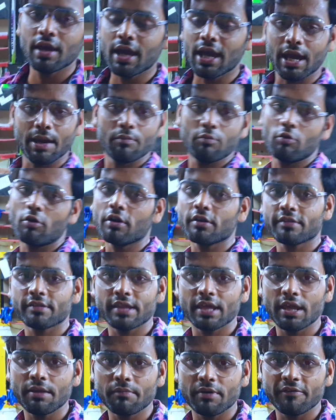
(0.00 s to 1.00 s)
I'm not
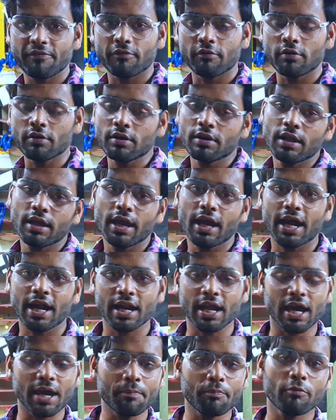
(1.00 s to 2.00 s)
seeing my phone, and
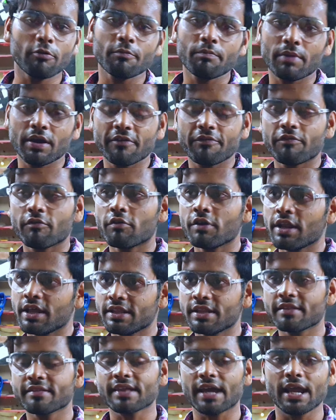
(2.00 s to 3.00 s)
I put my phone in
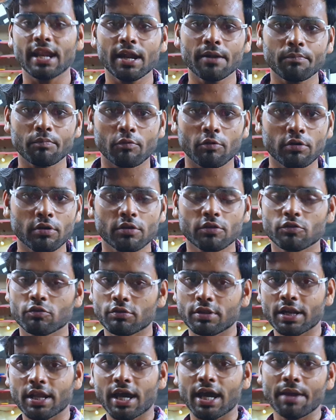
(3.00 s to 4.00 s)
silent mode so
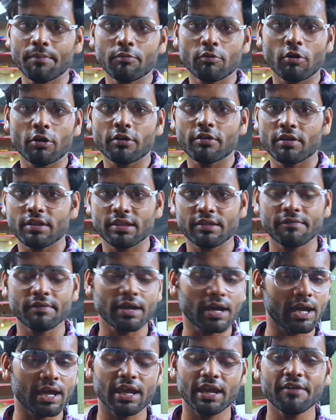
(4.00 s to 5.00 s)
that I'm not receiving,
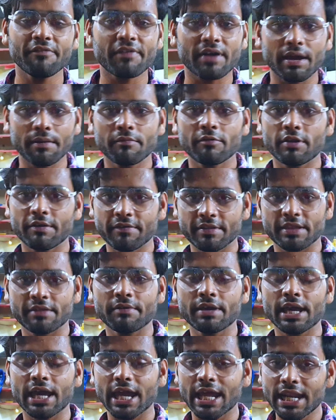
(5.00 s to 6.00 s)
if I am
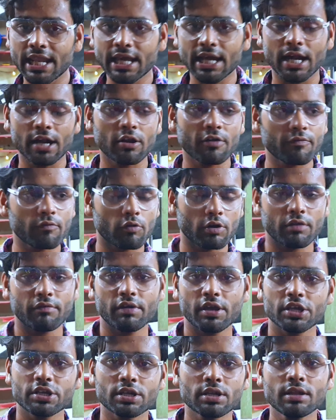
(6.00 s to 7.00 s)
receiving any kind of
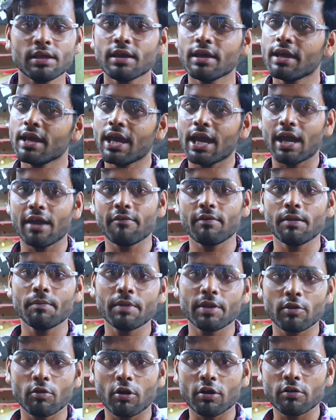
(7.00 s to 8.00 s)
notification, I will be
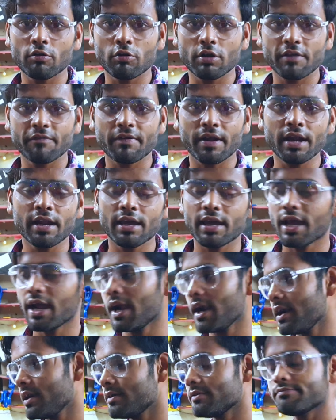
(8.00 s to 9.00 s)
not notified,
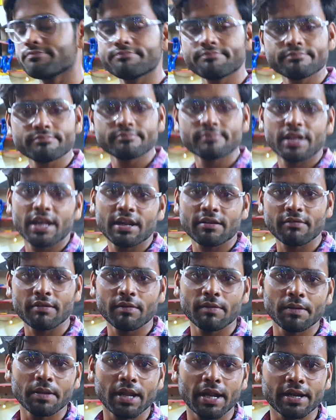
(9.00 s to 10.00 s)
and it
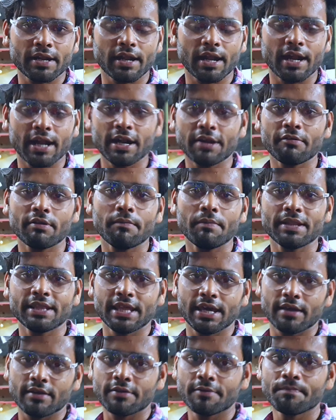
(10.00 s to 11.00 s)
will be
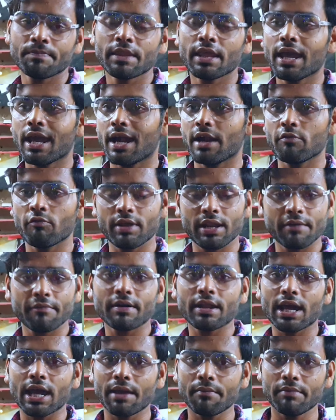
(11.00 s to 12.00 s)
there, and whenever
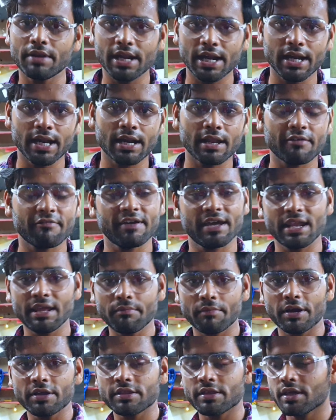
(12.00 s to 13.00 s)
I am needed very
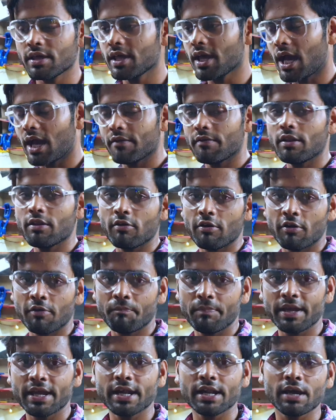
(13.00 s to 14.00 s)
much, I will
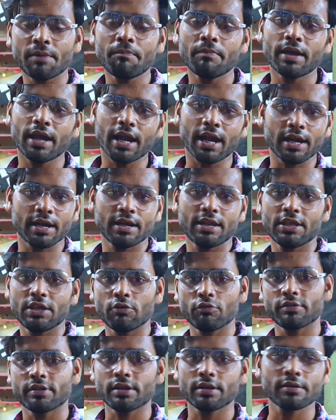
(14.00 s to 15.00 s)
pick it up and use
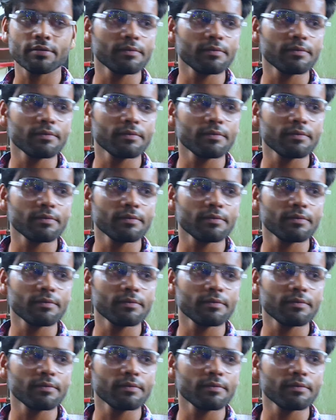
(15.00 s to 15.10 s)
it.